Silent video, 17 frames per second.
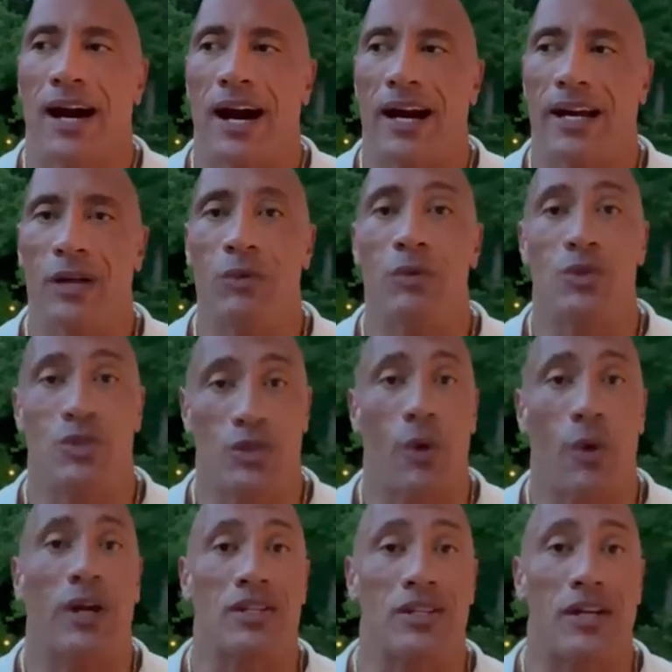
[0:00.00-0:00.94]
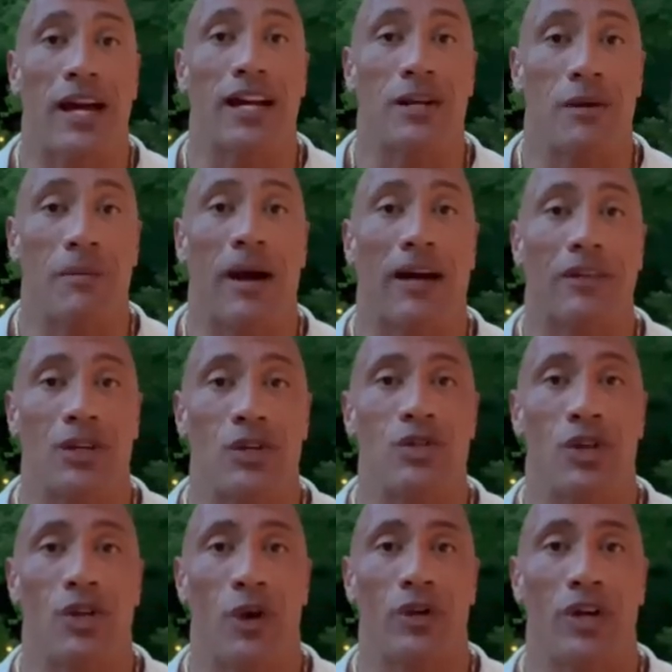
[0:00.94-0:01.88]
Uh, he was so excited about
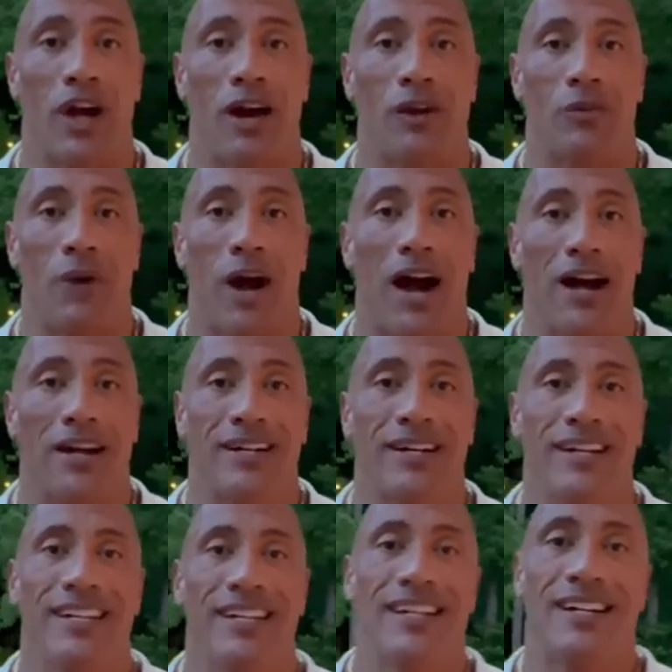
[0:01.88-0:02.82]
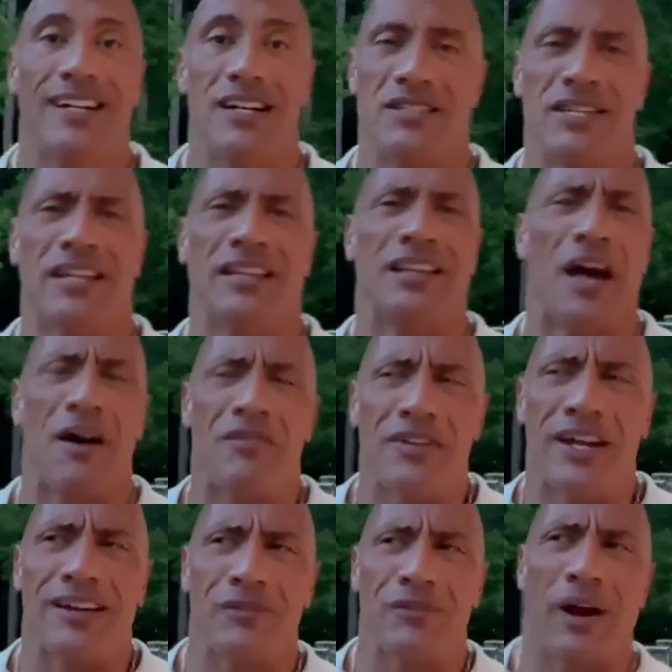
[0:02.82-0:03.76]
this show, Young Rock, because he
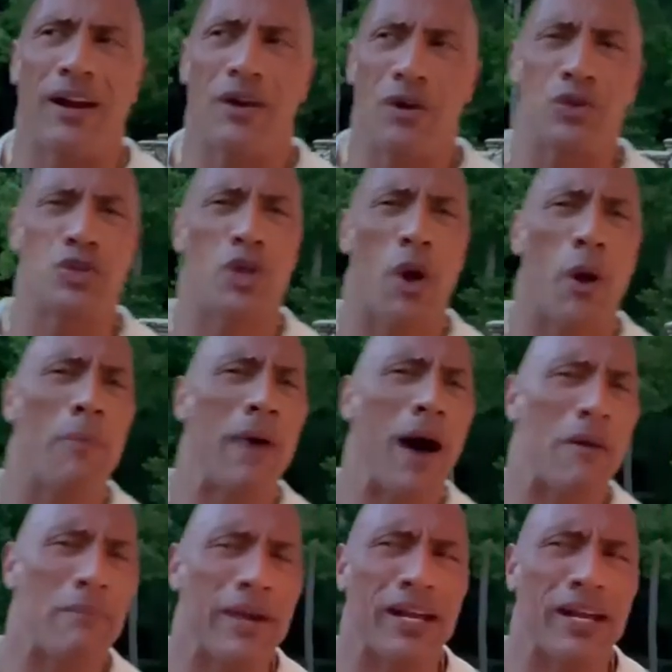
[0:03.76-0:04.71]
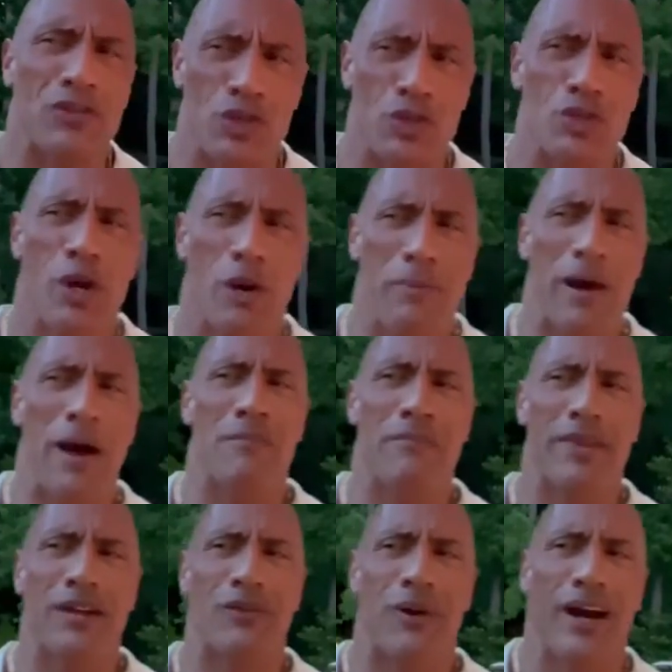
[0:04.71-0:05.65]
loved it, right? A oh, show about me. It's a show
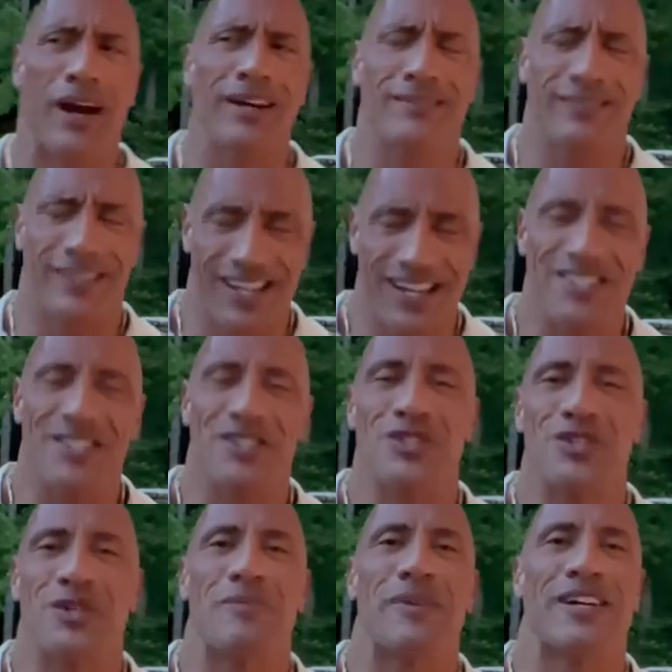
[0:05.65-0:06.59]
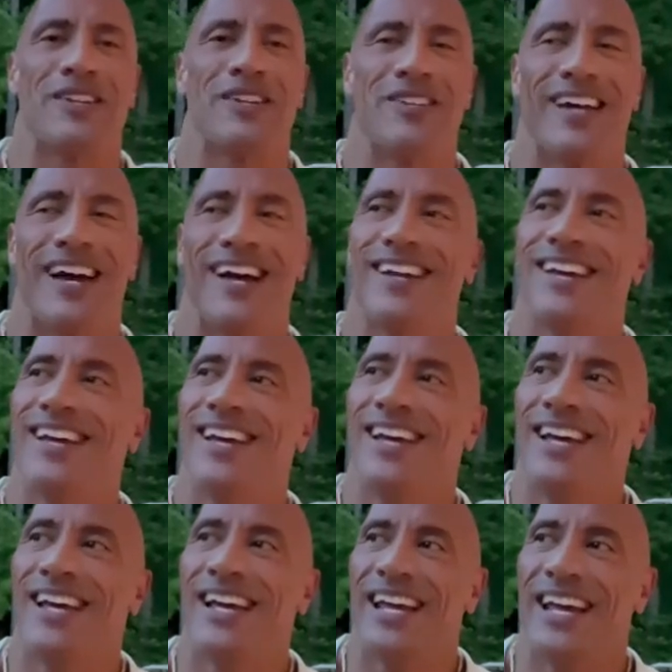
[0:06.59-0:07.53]
about me, right? Yeah, it's a show about you, Dad.
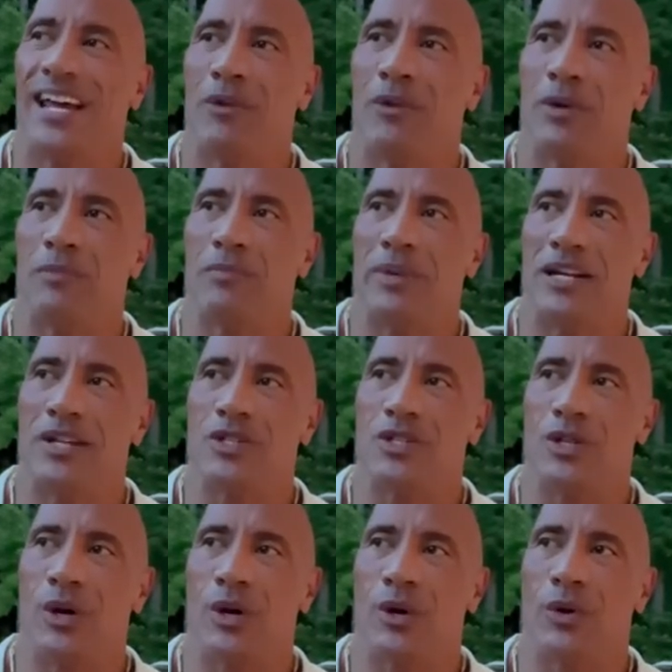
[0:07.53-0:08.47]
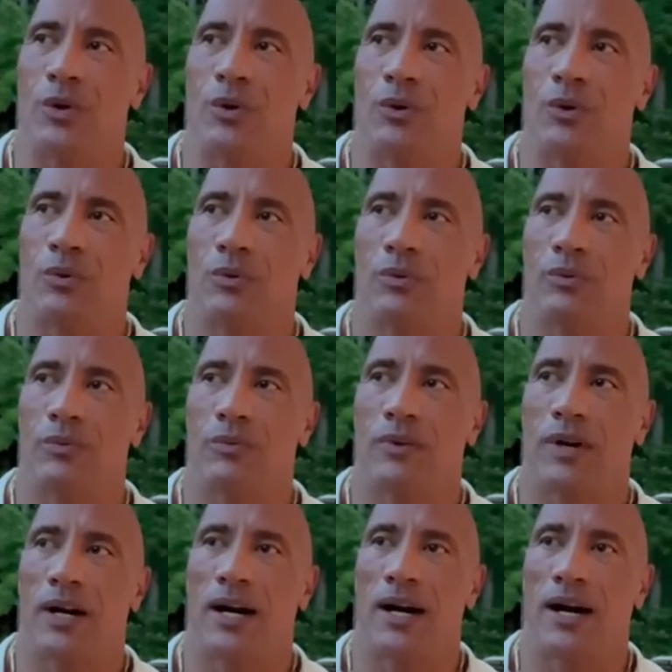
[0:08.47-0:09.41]
He would be so
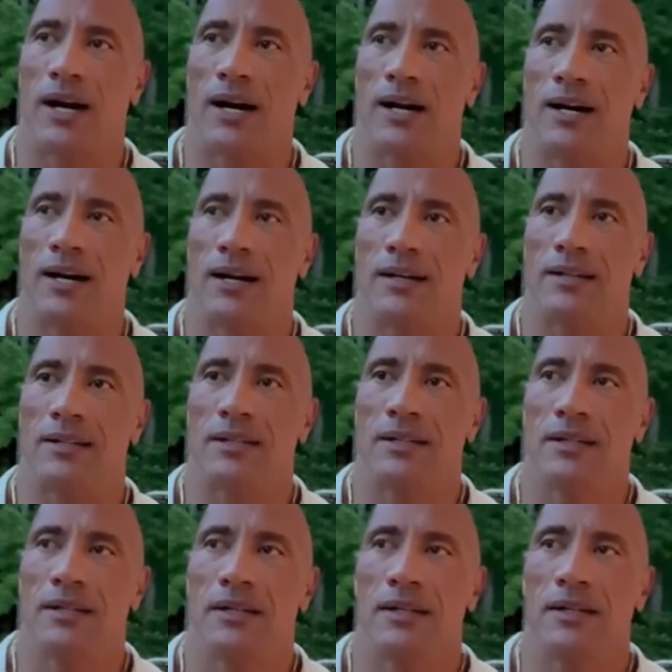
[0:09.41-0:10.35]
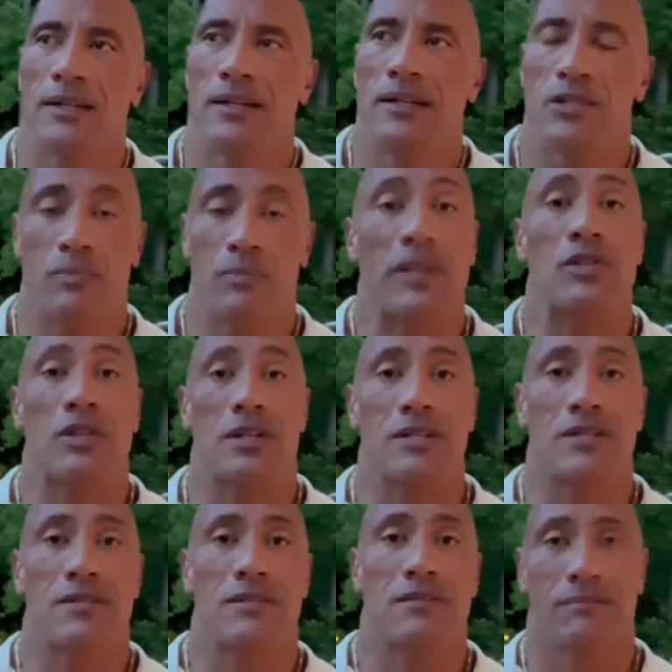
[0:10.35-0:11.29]
uh,
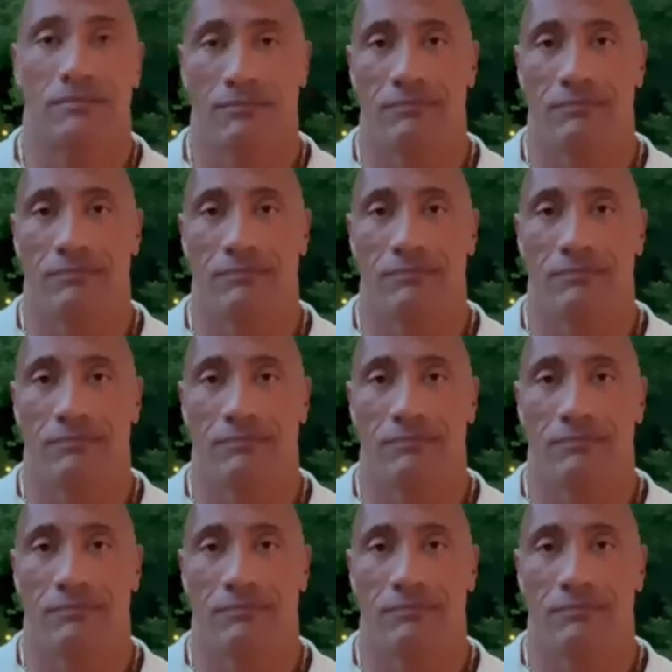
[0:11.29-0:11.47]
speechless